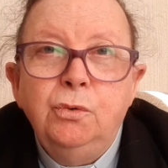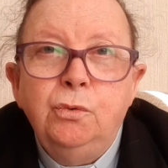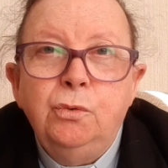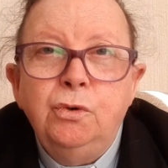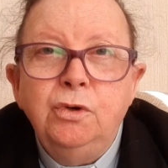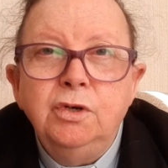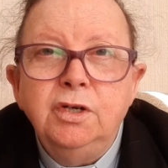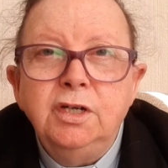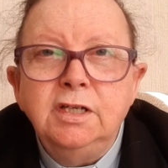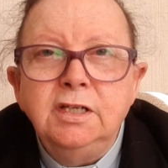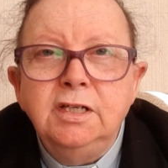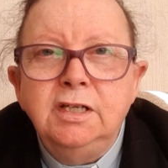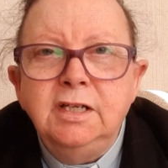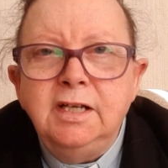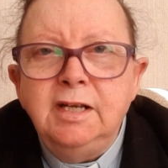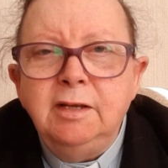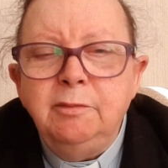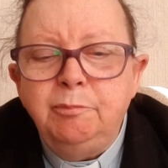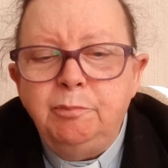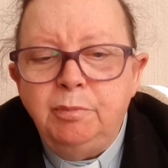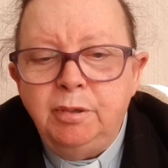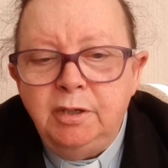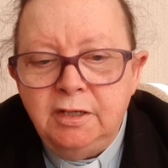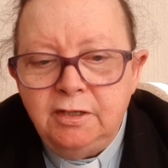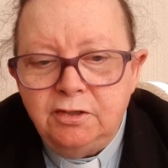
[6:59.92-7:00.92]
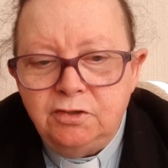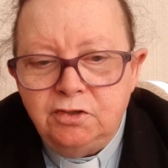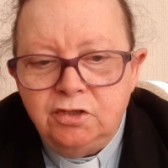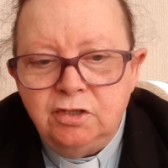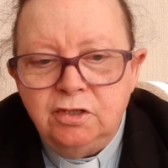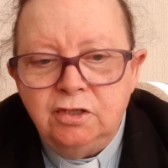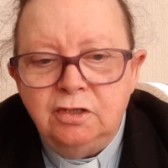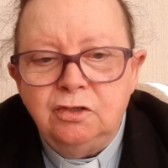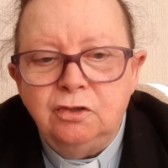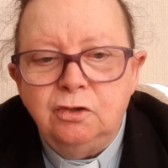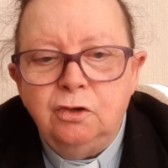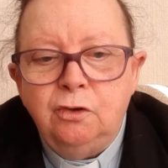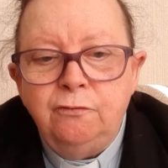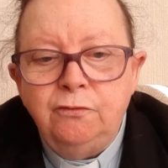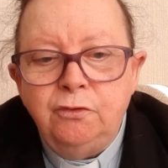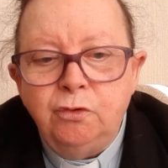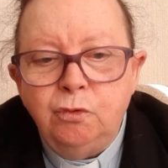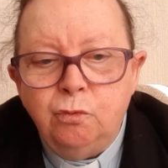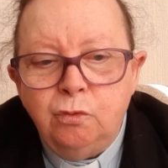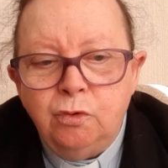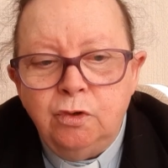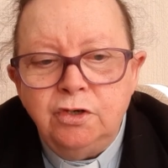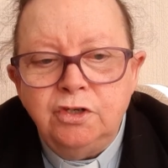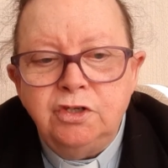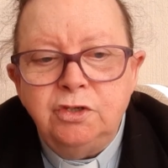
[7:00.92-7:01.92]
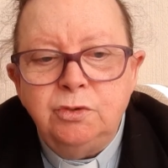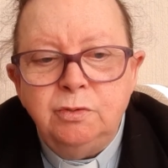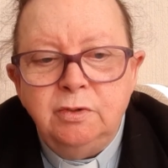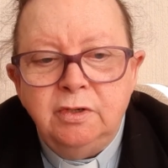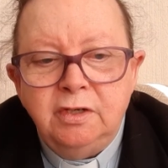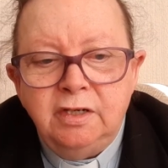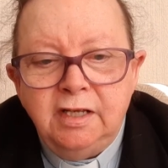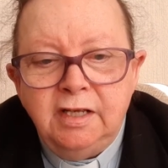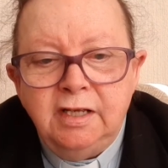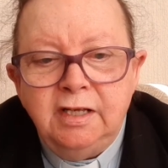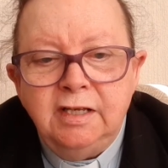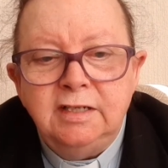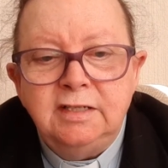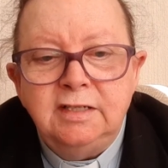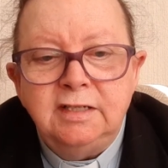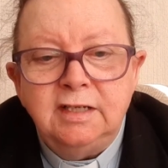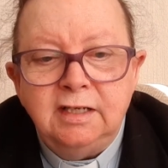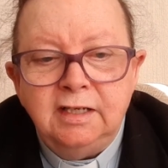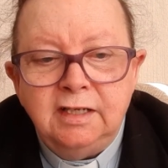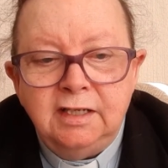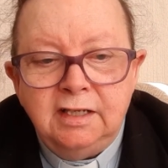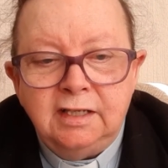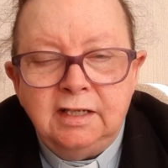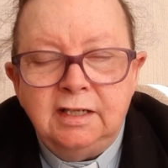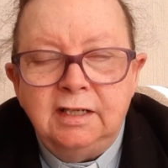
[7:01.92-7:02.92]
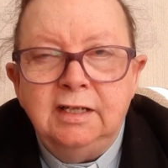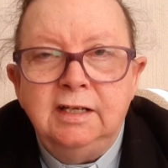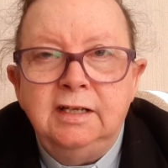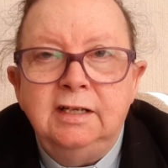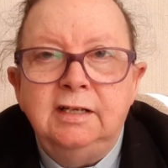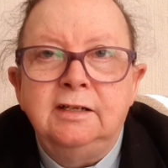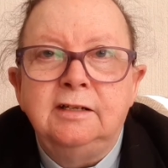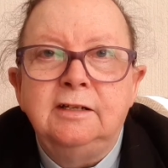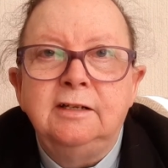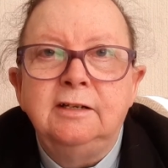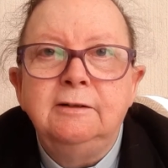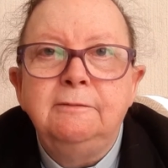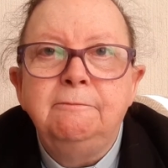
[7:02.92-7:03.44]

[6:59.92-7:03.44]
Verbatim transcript: What a great picture of the words we read earlier.